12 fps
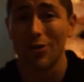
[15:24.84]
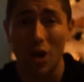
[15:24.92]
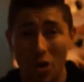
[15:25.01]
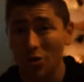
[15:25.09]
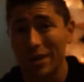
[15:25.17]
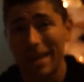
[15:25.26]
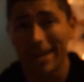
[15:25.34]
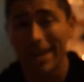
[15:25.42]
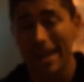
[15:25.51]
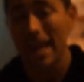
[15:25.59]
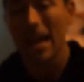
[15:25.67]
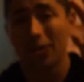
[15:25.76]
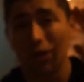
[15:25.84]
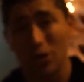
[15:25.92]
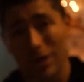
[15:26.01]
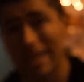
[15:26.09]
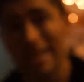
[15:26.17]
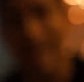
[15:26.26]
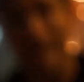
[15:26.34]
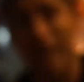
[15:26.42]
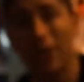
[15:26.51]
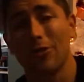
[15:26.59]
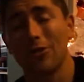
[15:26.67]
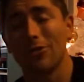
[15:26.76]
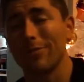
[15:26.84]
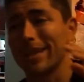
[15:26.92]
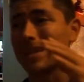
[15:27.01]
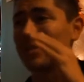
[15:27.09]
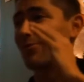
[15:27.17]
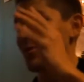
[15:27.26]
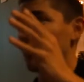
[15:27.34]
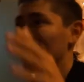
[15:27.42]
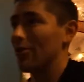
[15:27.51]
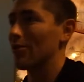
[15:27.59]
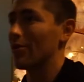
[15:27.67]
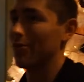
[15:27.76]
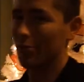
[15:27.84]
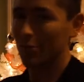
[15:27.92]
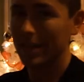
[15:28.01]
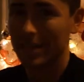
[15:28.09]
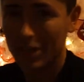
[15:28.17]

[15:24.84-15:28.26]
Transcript: and all day today, the crazy hairdo because it was just all over the place.